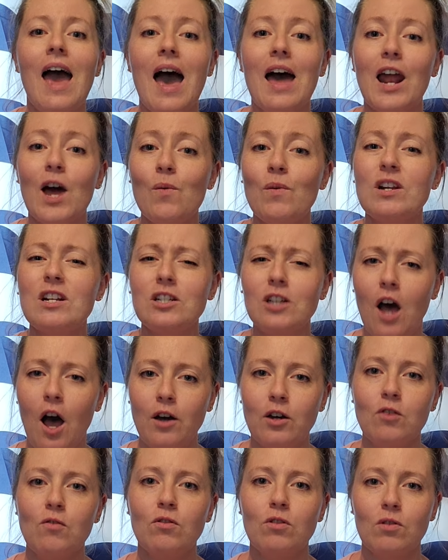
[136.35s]
and I want to
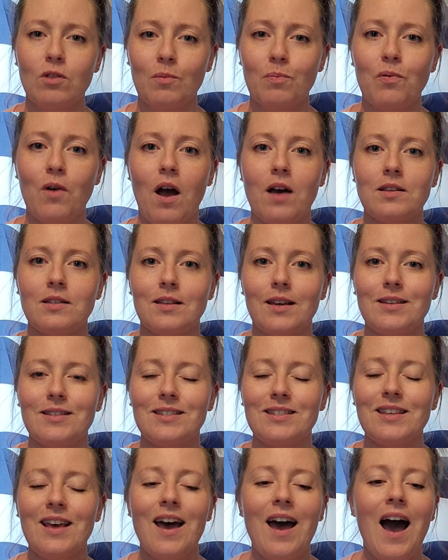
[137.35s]
talk you through the
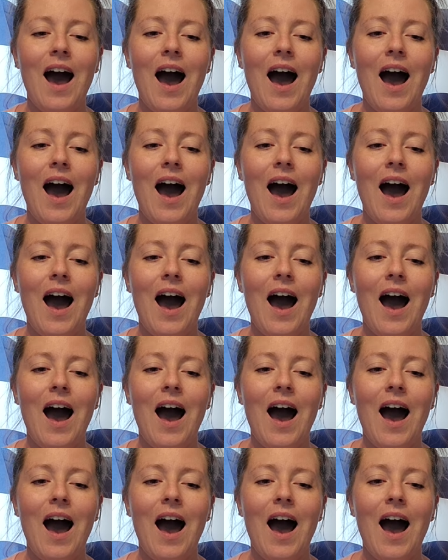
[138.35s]
process.